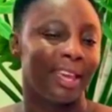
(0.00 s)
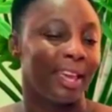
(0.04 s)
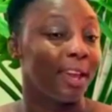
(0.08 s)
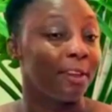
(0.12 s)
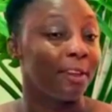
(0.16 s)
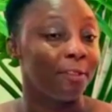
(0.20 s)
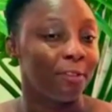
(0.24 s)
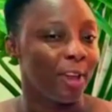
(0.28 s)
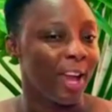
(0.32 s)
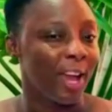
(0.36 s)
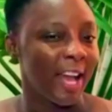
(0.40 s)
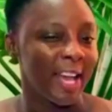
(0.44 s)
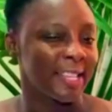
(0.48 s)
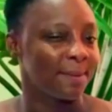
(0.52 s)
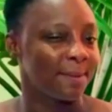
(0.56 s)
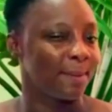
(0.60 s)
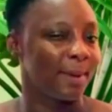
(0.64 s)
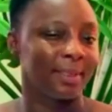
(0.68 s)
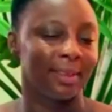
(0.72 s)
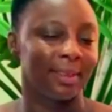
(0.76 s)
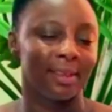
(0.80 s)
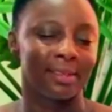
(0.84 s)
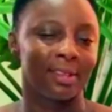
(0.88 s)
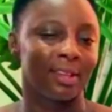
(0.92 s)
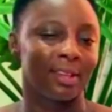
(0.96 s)
If your
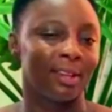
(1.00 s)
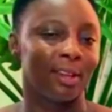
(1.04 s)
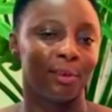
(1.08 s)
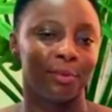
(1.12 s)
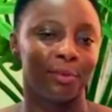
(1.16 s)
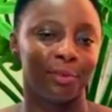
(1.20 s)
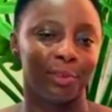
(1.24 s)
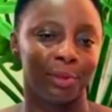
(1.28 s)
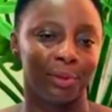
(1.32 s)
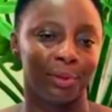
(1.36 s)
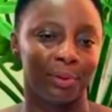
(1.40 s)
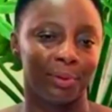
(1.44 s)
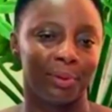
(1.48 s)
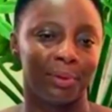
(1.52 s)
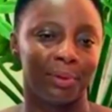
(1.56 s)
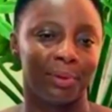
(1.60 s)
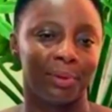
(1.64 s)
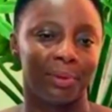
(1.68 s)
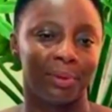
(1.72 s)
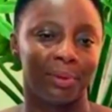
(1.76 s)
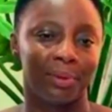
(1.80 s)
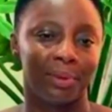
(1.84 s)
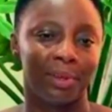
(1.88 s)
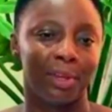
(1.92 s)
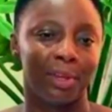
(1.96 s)
husband doesn't love you,
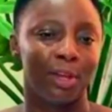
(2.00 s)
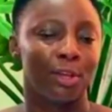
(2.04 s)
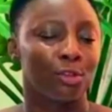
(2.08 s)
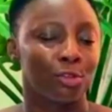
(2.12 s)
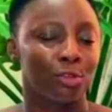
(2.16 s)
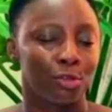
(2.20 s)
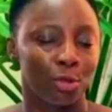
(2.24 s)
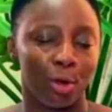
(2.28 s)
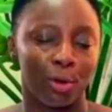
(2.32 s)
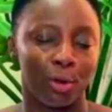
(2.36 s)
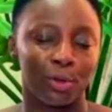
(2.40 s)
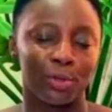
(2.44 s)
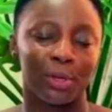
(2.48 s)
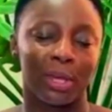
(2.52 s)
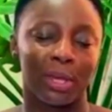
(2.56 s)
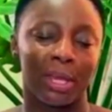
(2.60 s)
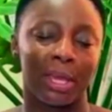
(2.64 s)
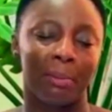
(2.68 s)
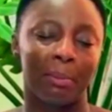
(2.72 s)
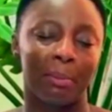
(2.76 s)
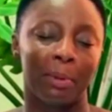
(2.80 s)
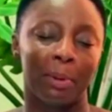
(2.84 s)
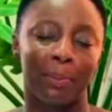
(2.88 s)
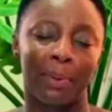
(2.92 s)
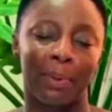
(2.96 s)
talk to
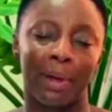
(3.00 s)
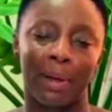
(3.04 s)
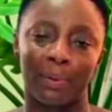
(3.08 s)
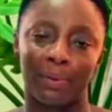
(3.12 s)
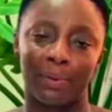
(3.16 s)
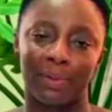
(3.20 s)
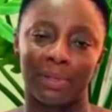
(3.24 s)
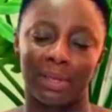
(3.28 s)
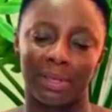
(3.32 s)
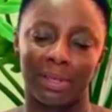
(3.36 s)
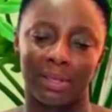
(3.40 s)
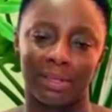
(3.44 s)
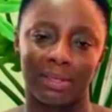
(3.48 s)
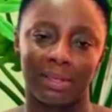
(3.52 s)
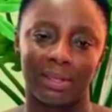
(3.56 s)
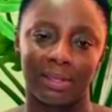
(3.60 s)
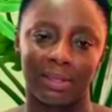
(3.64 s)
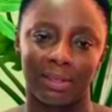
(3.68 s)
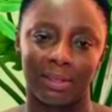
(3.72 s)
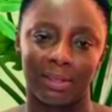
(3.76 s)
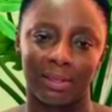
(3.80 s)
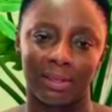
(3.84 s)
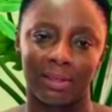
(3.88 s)
him about it.